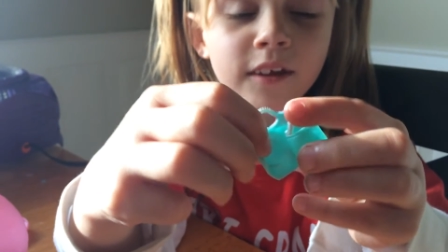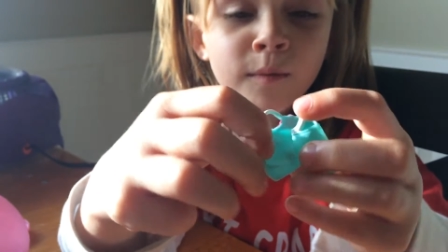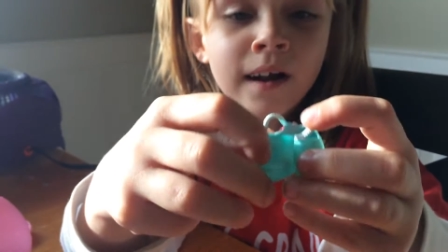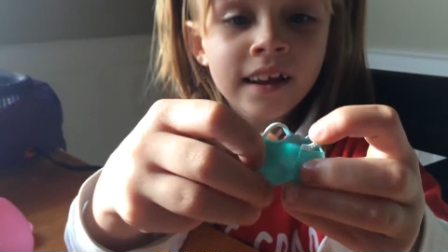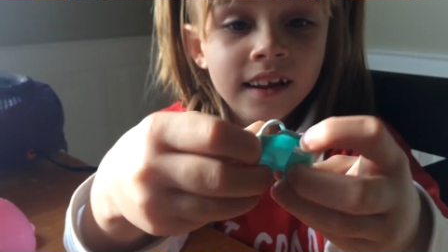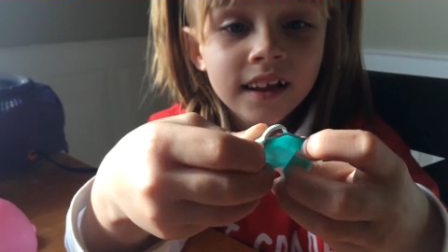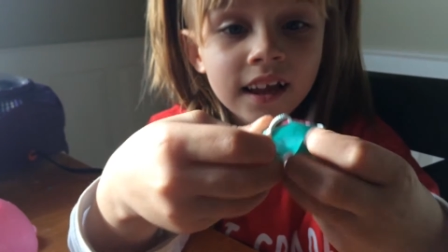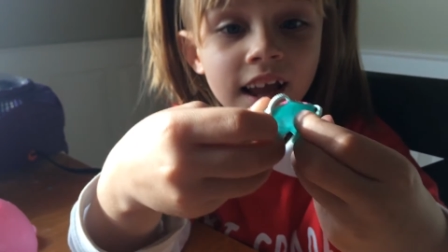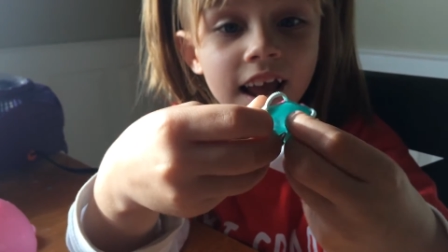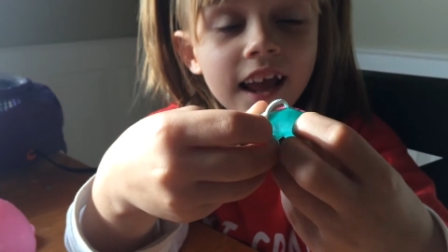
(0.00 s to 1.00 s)
guess what?
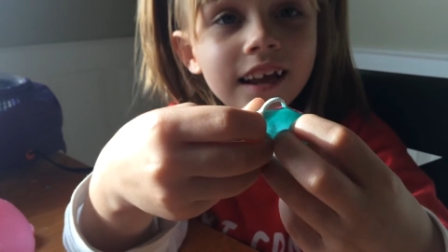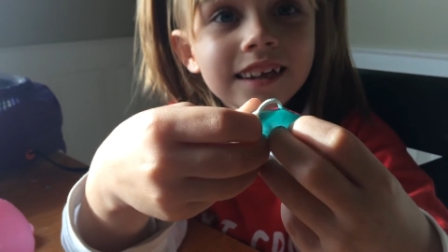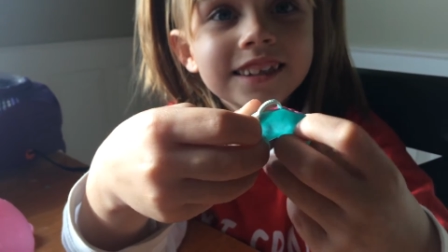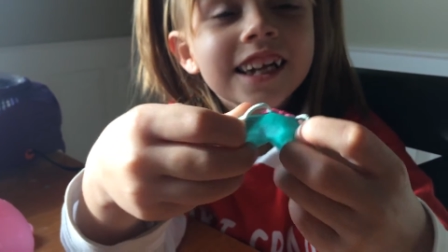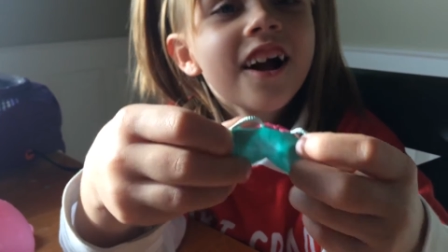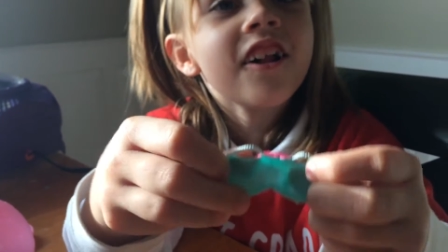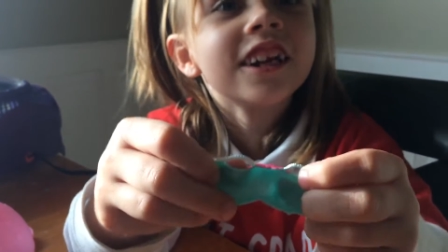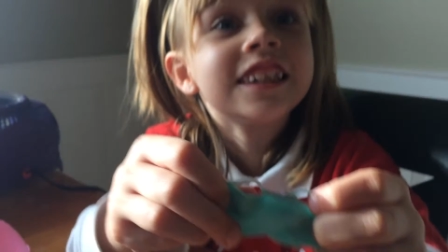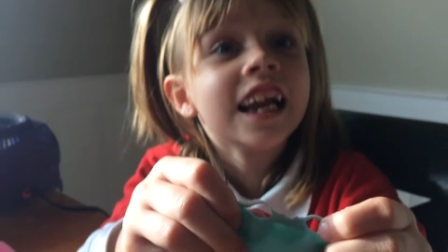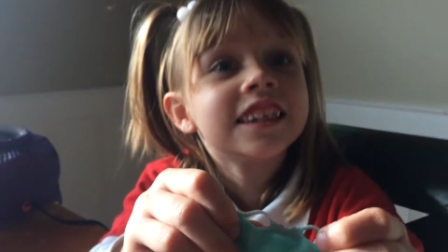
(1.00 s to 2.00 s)
She
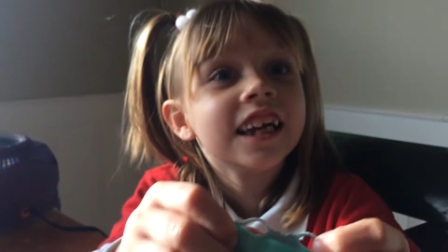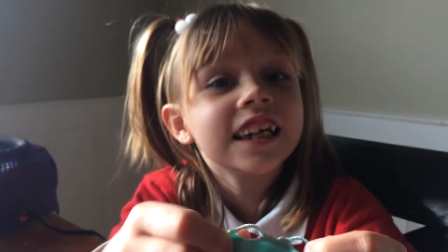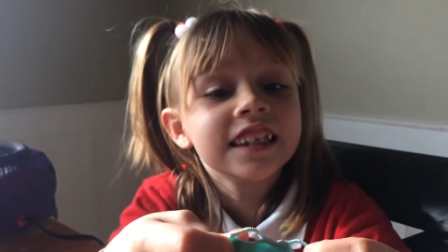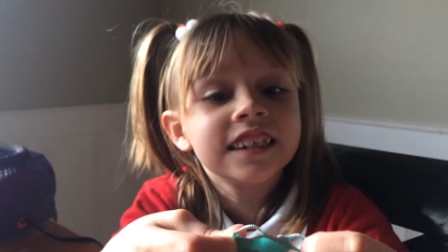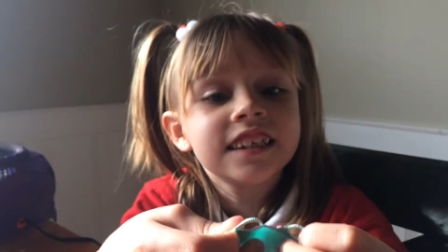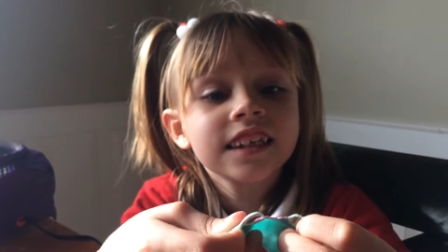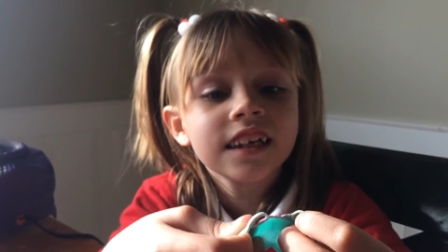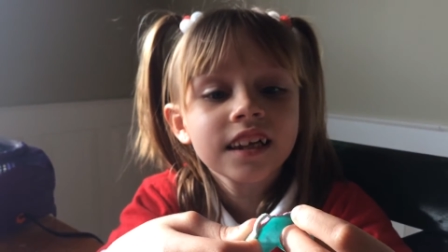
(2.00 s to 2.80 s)
color changes!